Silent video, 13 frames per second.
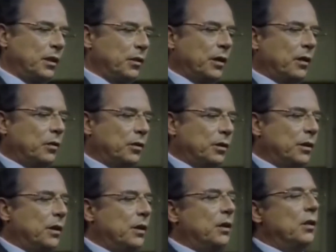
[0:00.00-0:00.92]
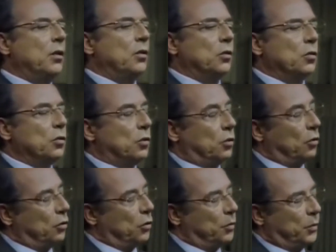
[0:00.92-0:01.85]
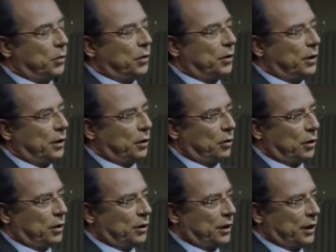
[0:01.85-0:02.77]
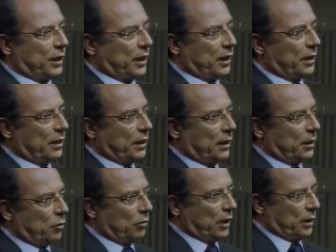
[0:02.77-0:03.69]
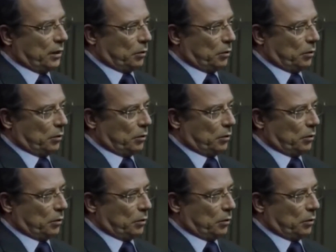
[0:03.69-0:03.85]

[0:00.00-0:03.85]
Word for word: As a result of this, Collina was one of only two referees to emerge unscathed from the